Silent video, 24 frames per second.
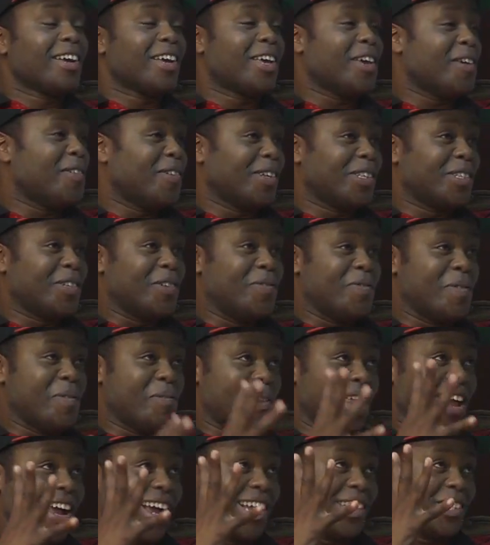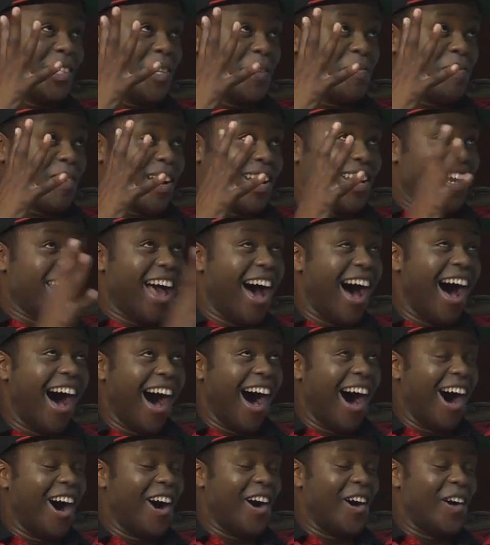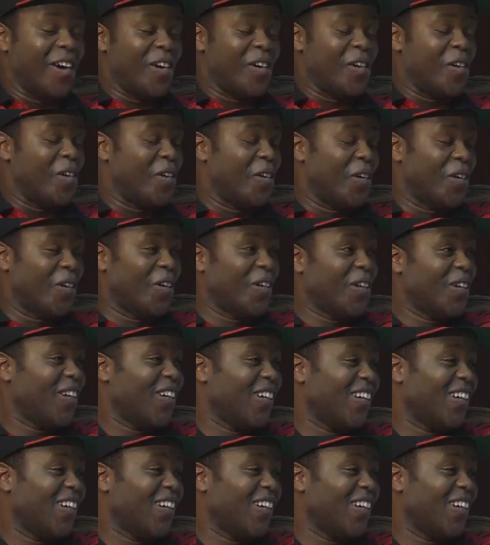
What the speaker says: Give it to me, Priyanka Chopra. No.